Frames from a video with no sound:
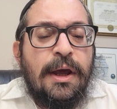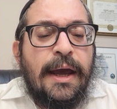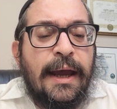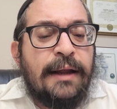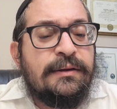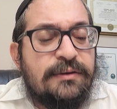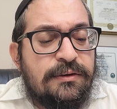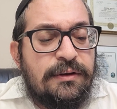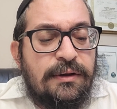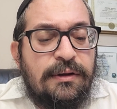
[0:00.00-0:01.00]
And
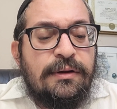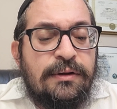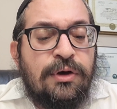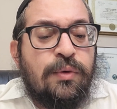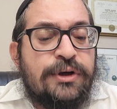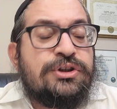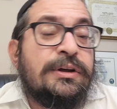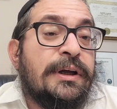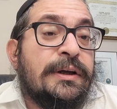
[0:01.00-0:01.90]
the question